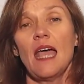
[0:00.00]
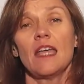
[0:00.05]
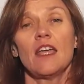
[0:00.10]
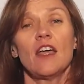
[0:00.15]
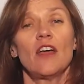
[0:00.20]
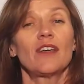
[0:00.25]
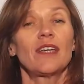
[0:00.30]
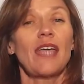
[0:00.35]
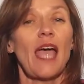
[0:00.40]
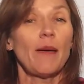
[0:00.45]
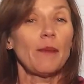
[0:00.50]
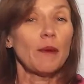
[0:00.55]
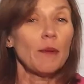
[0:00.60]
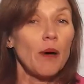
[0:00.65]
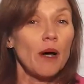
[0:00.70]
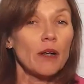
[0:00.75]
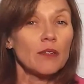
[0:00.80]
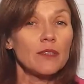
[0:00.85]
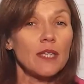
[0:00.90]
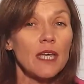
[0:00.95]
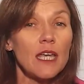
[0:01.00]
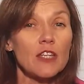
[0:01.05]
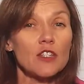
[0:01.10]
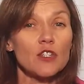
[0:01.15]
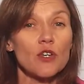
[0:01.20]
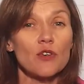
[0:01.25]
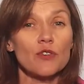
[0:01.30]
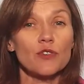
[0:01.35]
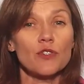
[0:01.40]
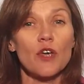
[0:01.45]
You know, chamomile tea
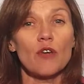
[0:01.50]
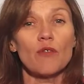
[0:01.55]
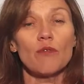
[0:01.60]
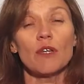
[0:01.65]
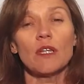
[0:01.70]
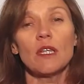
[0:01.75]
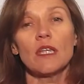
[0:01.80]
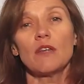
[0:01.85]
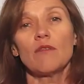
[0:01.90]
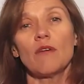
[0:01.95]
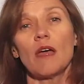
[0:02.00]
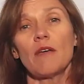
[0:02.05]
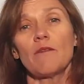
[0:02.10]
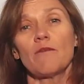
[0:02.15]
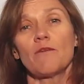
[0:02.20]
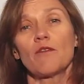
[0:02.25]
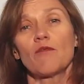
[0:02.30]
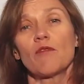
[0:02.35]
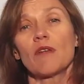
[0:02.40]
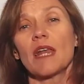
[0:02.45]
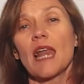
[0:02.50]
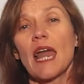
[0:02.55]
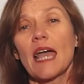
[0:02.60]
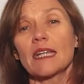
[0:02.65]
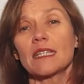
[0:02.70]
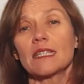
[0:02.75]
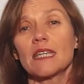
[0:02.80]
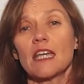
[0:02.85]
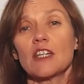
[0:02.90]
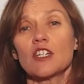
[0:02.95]
is also really great for
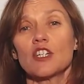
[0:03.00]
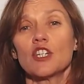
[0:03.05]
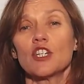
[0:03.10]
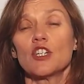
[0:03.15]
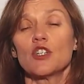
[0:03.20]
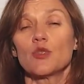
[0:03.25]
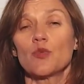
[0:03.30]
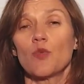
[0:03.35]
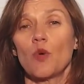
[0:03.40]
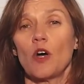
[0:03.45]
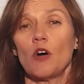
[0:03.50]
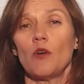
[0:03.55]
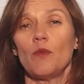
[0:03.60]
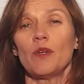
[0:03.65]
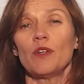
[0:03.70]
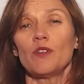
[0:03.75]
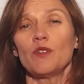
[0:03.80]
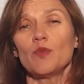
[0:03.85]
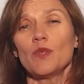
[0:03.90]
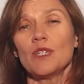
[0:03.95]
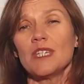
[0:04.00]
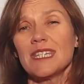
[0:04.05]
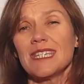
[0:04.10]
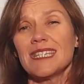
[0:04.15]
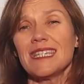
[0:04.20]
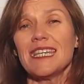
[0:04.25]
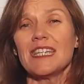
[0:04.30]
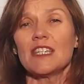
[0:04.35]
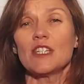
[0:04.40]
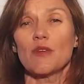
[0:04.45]
relaxation as well, because we
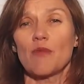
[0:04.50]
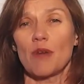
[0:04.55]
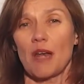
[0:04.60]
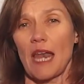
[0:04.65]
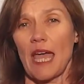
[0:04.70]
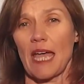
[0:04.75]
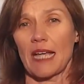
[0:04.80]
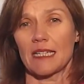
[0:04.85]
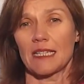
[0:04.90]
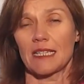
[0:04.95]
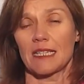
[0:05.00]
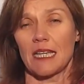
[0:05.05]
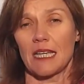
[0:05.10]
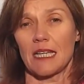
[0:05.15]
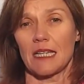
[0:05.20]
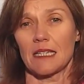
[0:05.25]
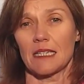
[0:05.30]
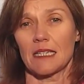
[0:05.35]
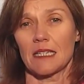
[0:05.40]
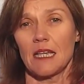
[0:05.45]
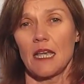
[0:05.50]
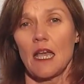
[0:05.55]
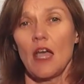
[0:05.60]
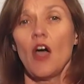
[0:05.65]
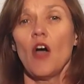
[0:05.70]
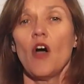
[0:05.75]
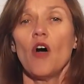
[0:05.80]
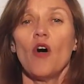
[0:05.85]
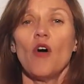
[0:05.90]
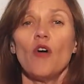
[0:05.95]
just need to relax things.
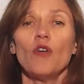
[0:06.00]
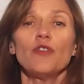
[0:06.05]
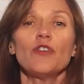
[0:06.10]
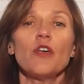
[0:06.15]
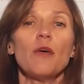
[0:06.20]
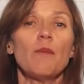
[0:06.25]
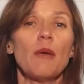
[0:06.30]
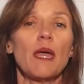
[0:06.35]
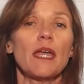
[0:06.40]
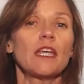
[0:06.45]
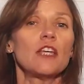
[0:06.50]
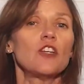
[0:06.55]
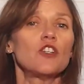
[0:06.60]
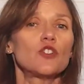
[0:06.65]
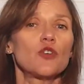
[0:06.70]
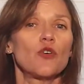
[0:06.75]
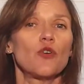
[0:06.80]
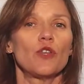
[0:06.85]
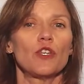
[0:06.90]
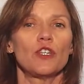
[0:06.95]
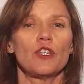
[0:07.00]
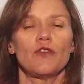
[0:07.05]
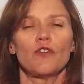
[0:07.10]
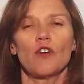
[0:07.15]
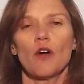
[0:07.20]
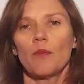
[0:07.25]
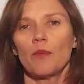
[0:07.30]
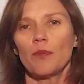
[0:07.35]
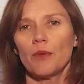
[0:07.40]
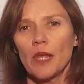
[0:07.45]
Also making sure that you've
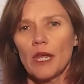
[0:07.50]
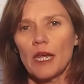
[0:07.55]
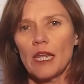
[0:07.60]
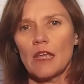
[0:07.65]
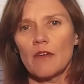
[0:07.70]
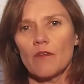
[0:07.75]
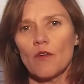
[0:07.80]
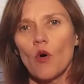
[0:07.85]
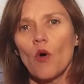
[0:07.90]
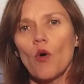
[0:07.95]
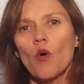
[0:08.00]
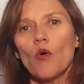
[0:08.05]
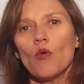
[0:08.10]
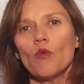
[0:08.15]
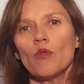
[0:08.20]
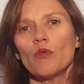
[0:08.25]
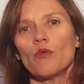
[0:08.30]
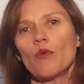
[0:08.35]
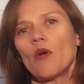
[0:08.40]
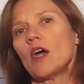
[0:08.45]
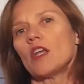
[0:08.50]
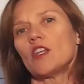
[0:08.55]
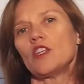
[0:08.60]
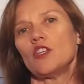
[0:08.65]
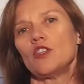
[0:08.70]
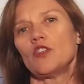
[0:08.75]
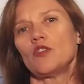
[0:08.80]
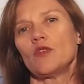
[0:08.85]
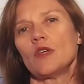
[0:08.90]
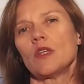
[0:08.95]
got plenty of all the right
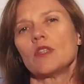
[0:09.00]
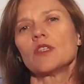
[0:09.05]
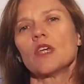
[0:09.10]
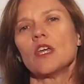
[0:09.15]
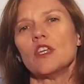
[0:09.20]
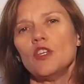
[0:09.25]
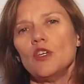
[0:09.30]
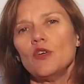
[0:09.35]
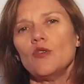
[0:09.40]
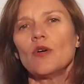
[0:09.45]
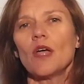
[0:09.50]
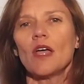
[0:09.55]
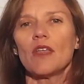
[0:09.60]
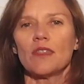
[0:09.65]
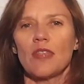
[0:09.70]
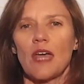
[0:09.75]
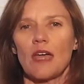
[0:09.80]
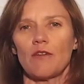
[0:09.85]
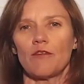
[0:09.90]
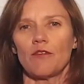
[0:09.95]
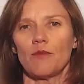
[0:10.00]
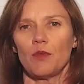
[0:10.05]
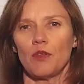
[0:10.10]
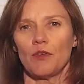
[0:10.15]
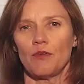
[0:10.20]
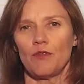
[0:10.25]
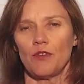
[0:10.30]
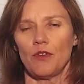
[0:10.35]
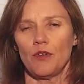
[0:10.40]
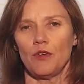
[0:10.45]
nutrients, and you'll get that from
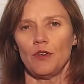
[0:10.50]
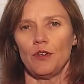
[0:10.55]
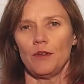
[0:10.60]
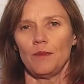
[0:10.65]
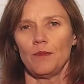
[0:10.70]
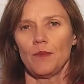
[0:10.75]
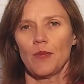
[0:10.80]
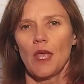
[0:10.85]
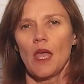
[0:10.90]
your food.